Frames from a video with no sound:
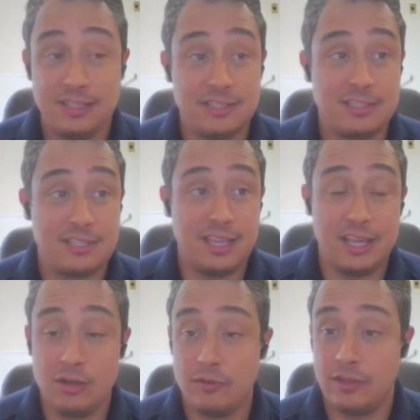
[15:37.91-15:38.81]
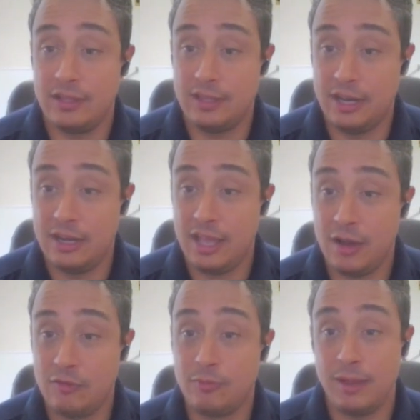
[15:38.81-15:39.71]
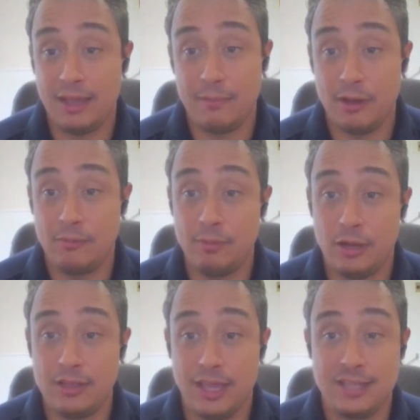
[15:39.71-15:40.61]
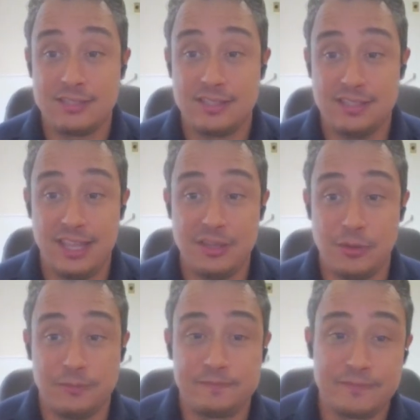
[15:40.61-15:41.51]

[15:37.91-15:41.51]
and this is the end of the Dairy Health Black Belt podcast. Thank you.